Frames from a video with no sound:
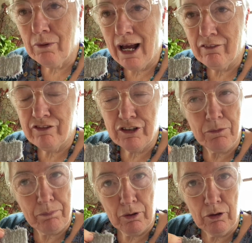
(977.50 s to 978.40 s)
have to
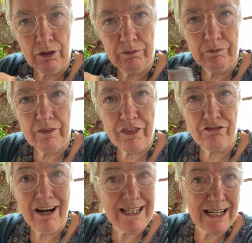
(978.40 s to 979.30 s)
pull
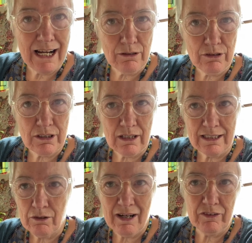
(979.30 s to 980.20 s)
thread out. I
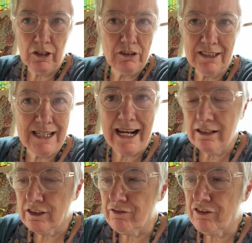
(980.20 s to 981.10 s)
don't have long
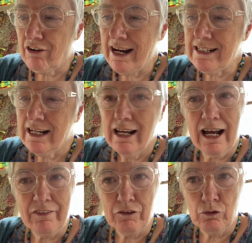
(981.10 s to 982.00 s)
tails of thread
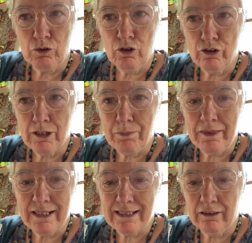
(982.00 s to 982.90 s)
and they're all caught up in
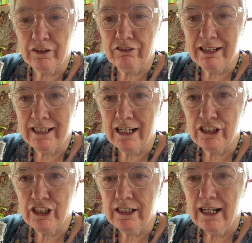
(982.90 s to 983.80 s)
this little thread
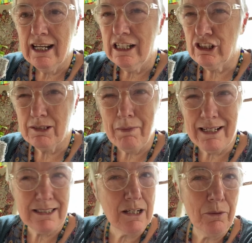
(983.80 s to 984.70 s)
catcher. It just
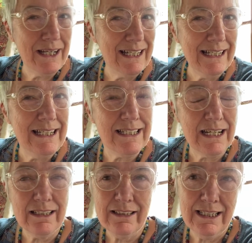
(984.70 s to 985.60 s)
makes sewing
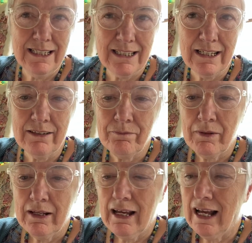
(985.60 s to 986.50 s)
easier, neater.
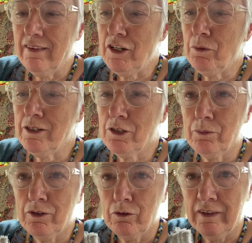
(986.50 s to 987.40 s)
And then you end up with
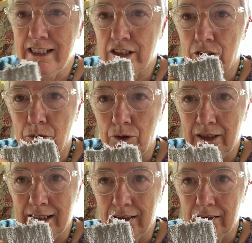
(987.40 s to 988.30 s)
all these cool
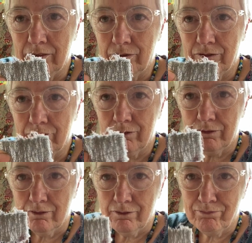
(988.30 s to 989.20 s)
little
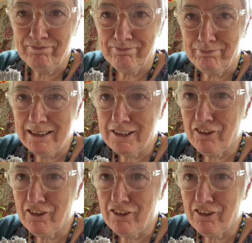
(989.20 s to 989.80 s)
bits of